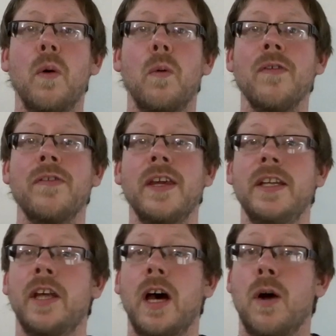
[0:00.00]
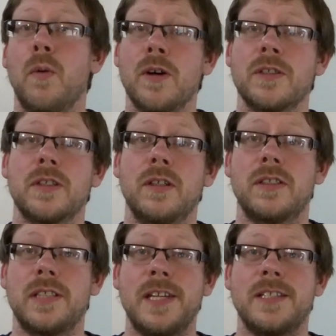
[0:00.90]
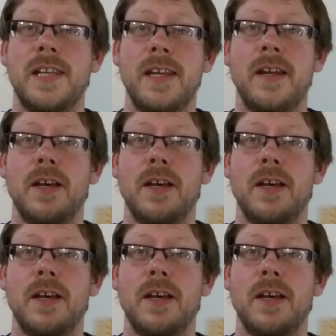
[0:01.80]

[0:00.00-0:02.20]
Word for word: One thing that I was testing